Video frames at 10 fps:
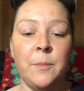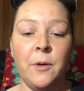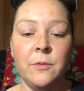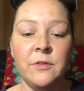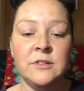
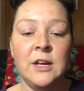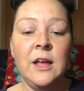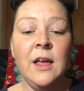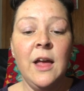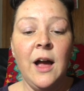post
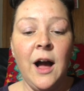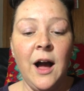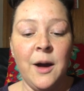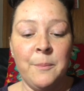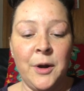
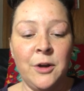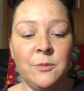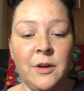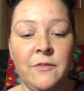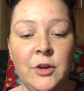burn
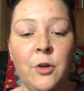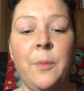review.